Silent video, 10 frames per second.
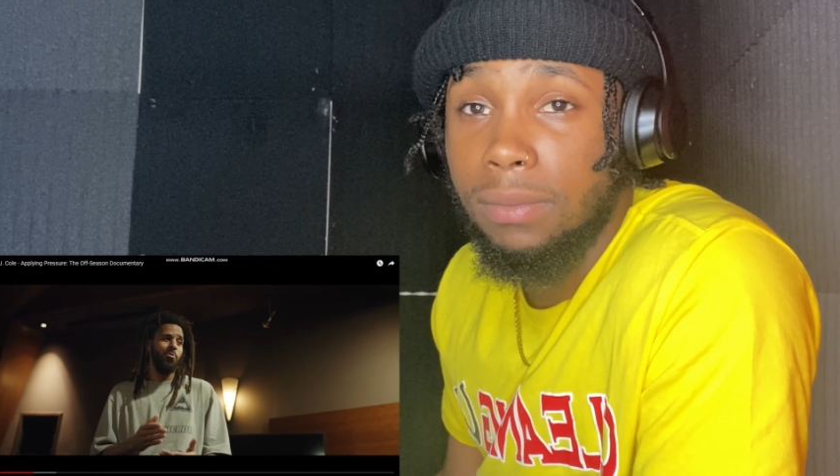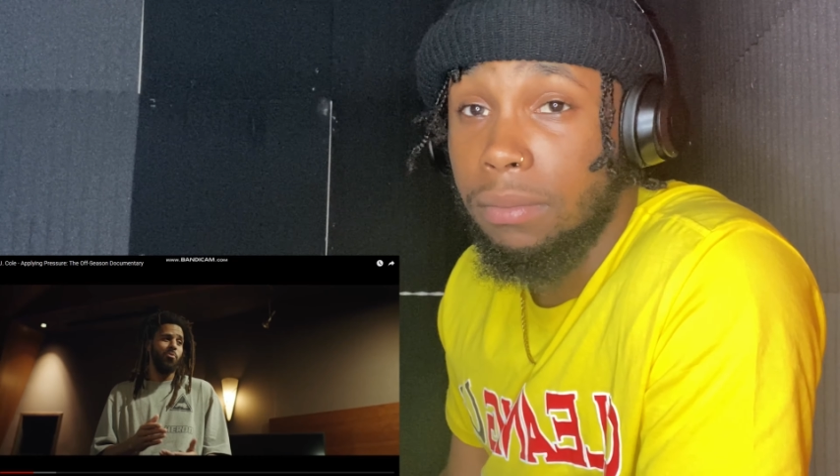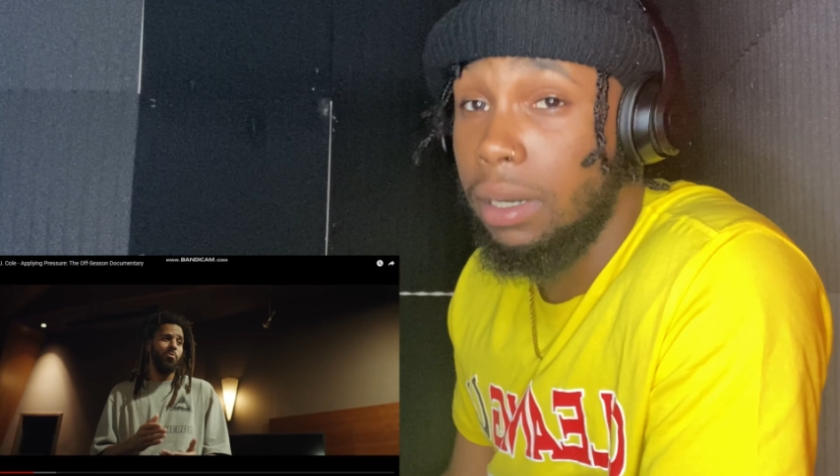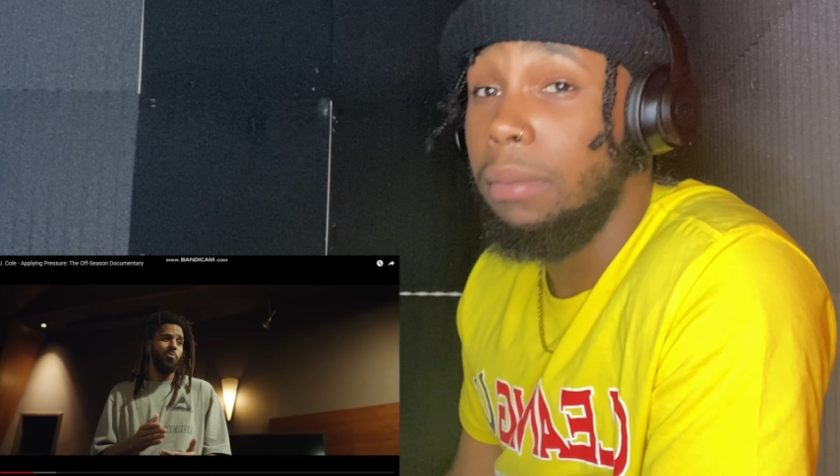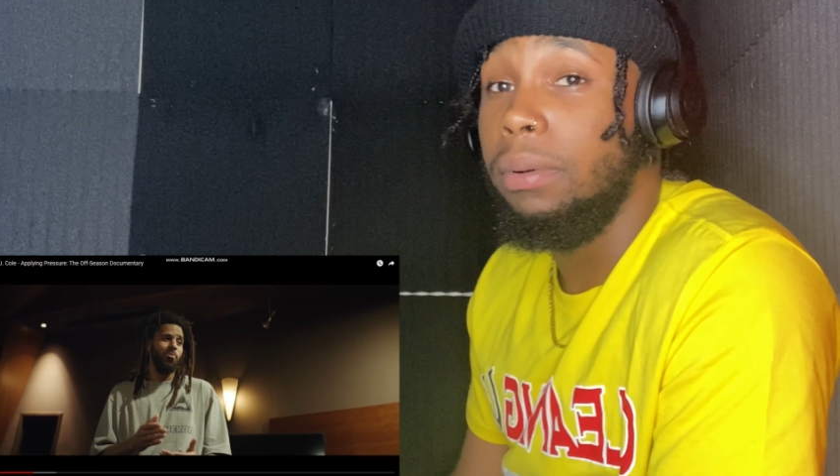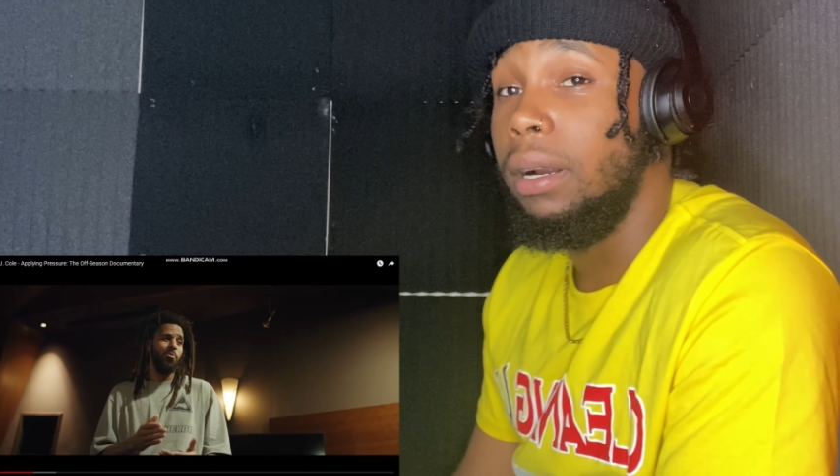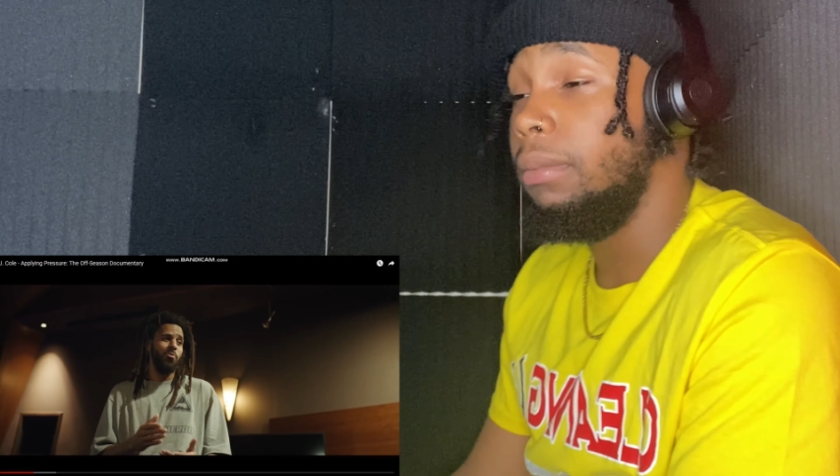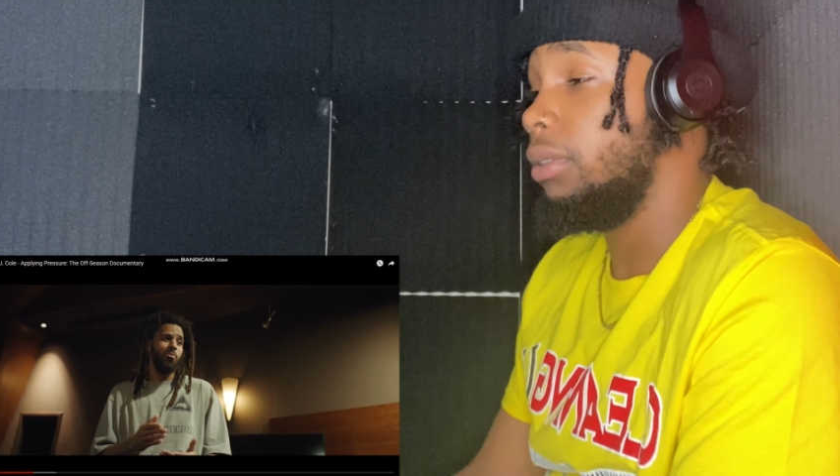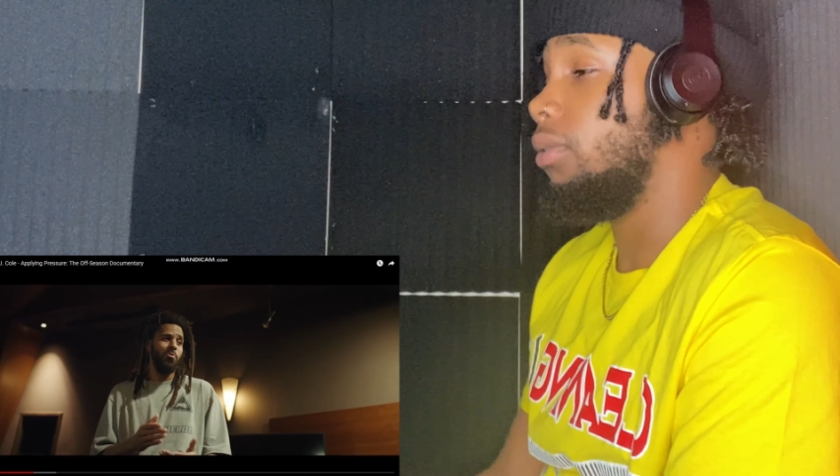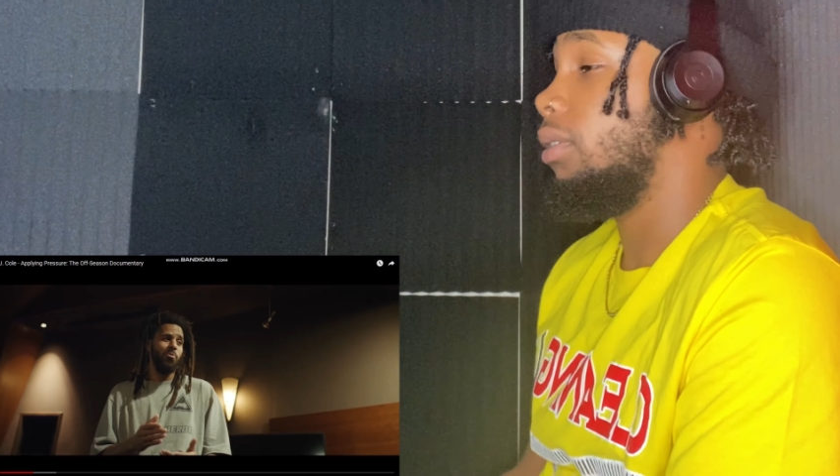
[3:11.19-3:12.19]
But I
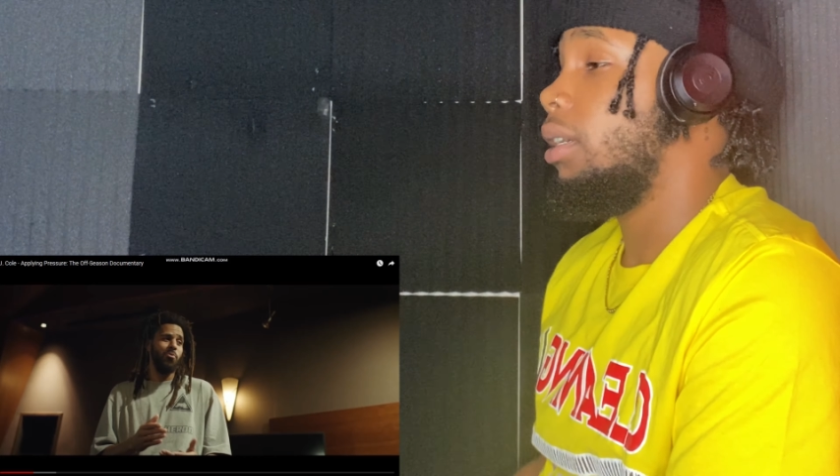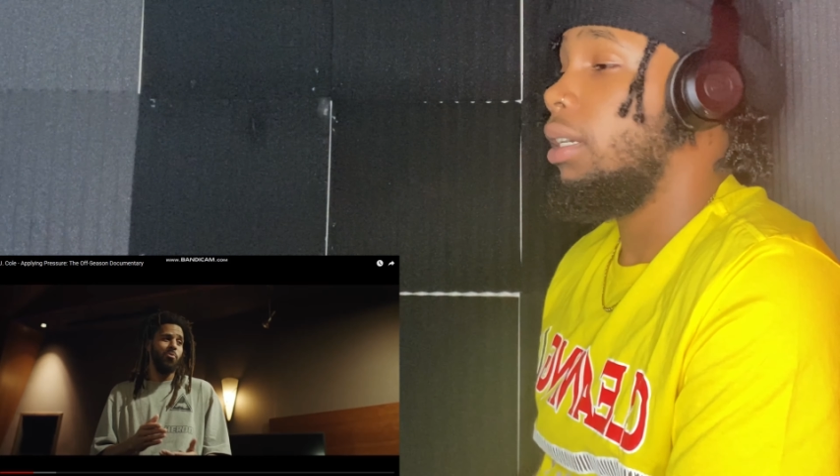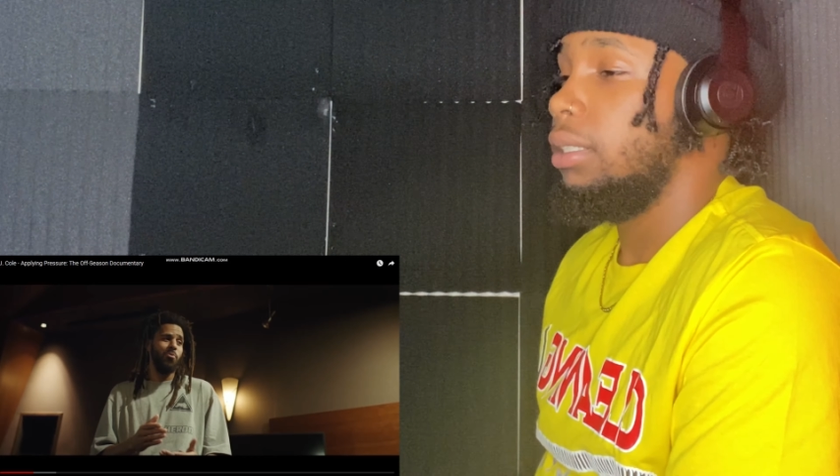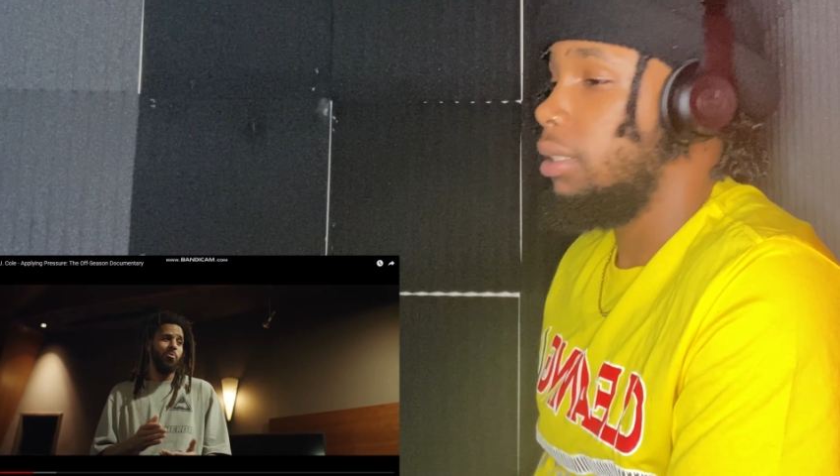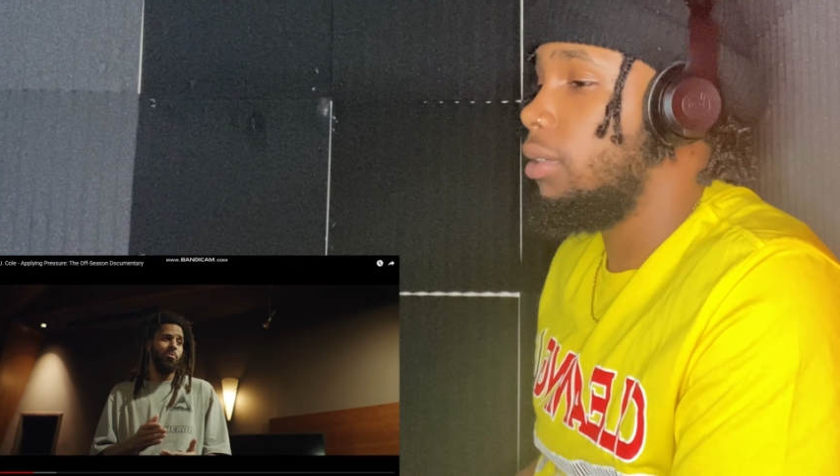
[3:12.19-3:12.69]
promise you, J.